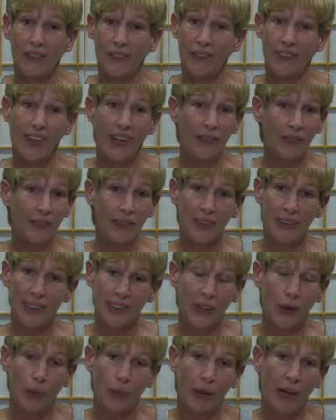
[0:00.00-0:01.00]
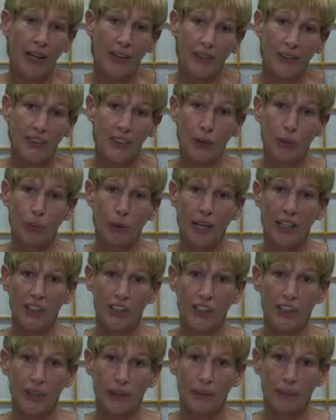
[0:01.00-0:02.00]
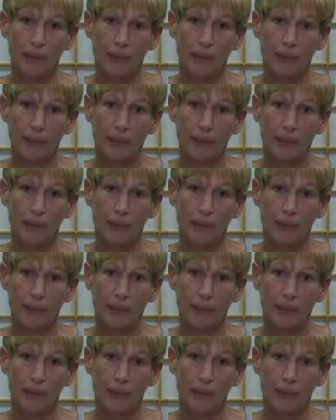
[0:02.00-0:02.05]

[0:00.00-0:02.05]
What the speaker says: that really don't matter so much.